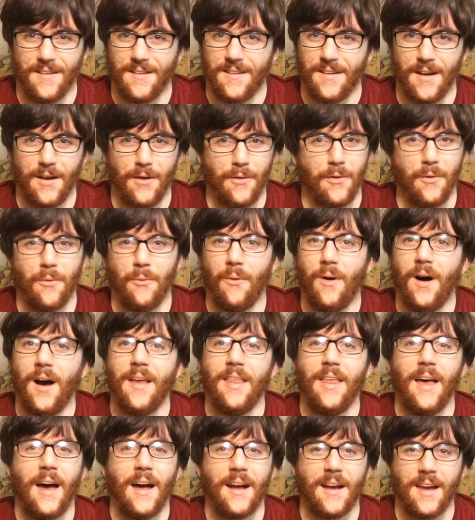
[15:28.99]
I don't know why
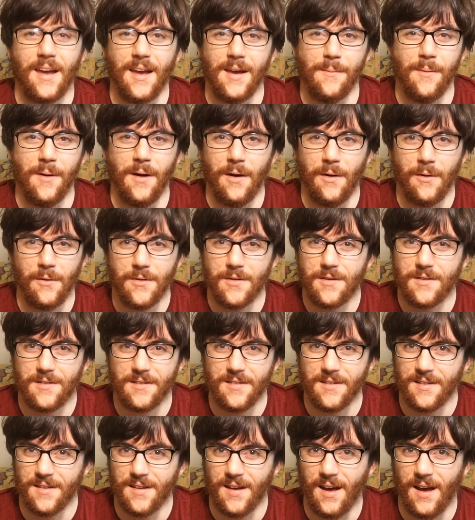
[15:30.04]
that came out.
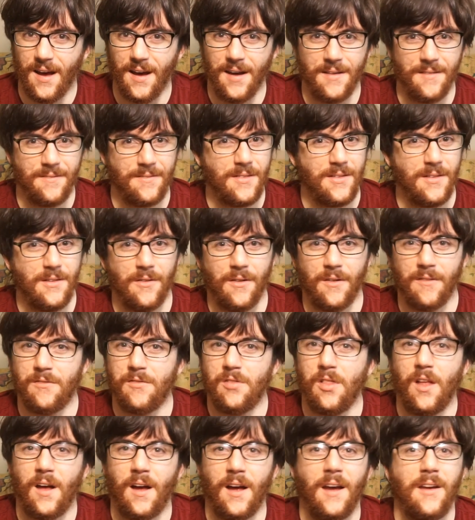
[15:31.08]
I know a
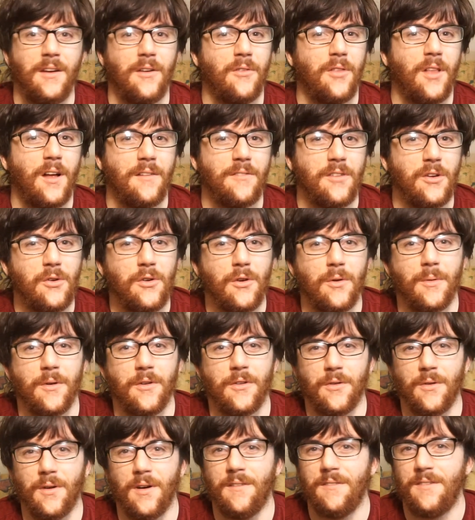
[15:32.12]
lot of
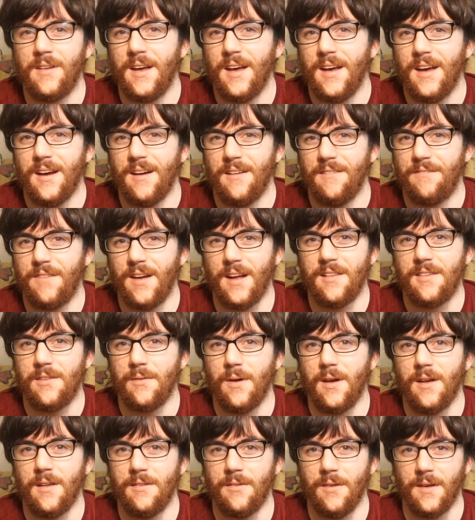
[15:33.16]
YouTubers who have fancy
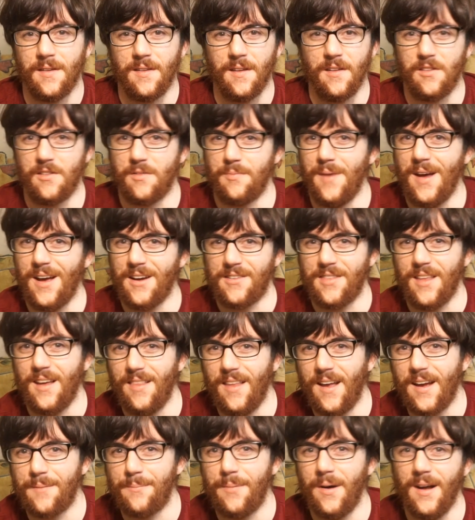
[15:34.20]
ways like saying smash that
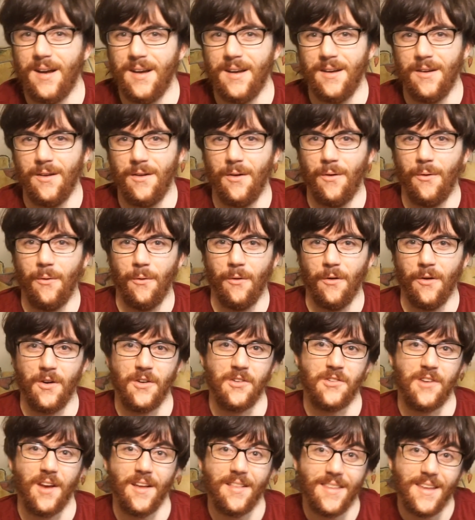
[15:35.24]
like button, or
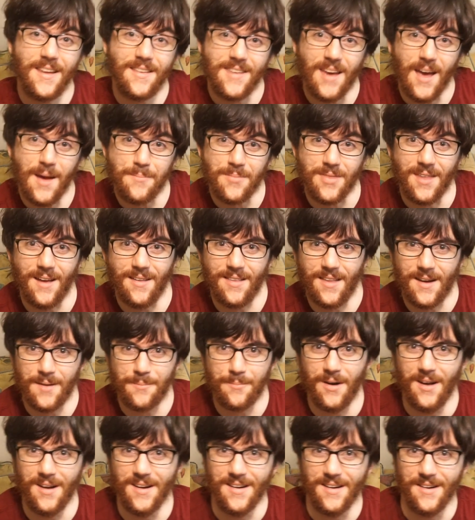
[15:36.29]
gently tap that like
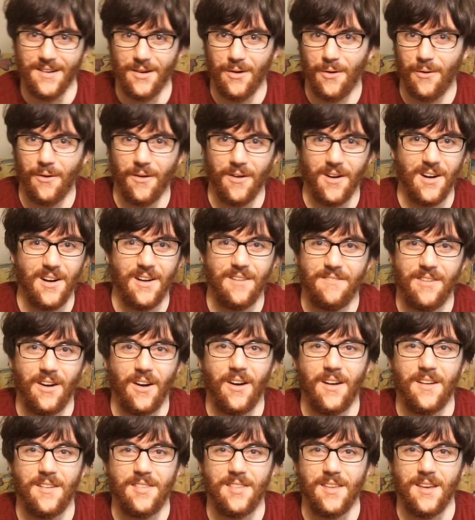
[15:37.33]
button, or
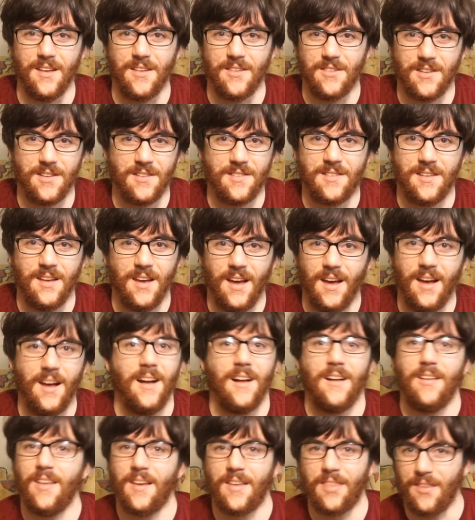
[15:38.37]
various things. Just
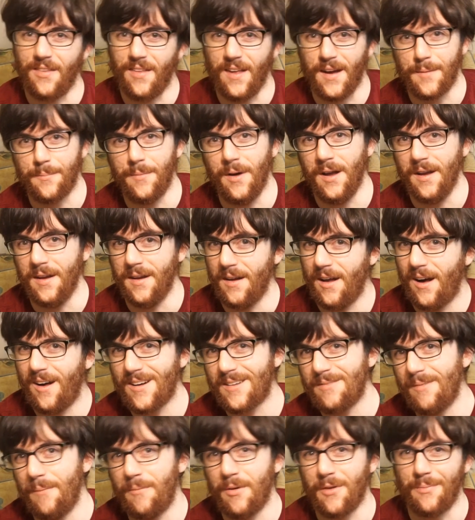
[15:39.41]
click the like button. I'll
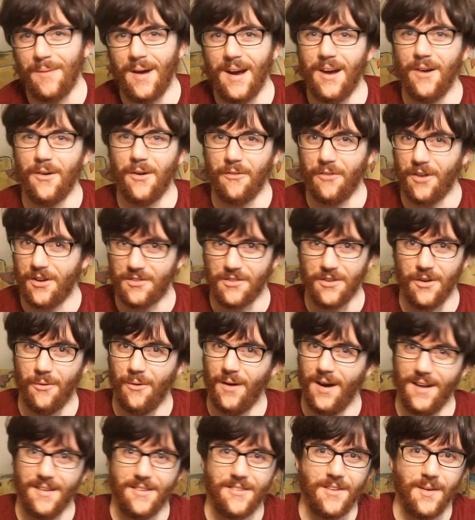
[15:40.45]
come up with my own original
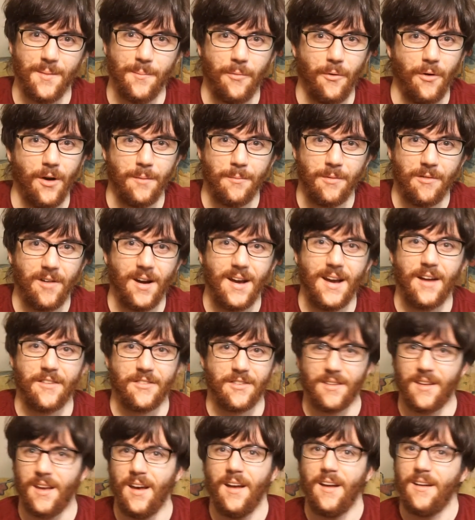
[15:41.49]
way at some point, but right now
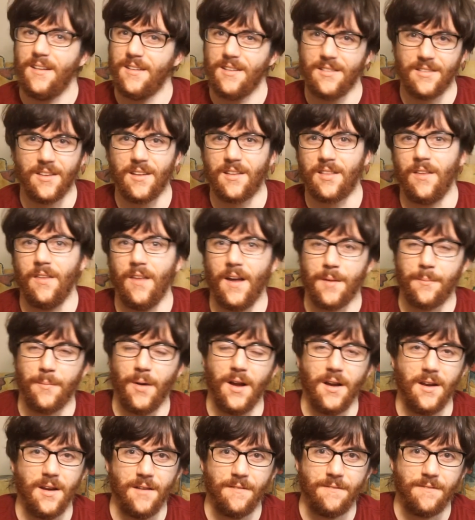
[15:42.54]
just click the like
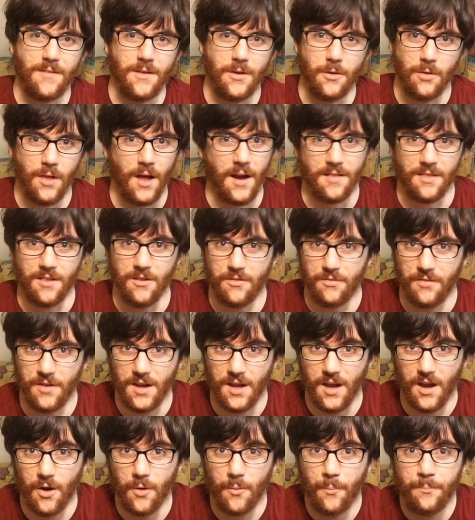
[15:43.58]
button if you like this
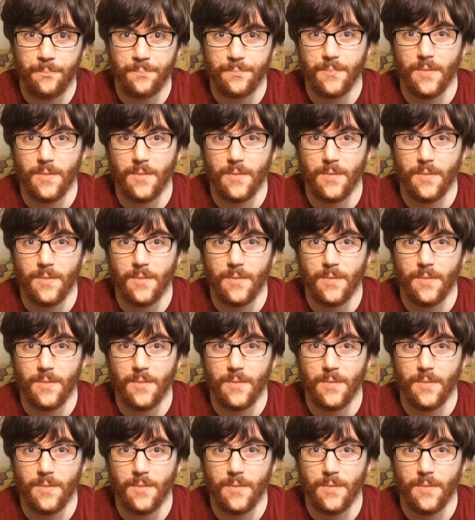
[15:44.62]
video.